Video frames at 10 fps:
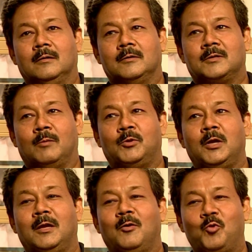
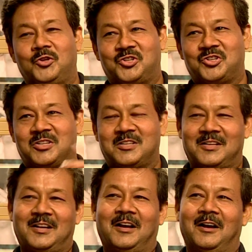Something
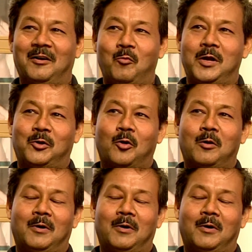which we'll talk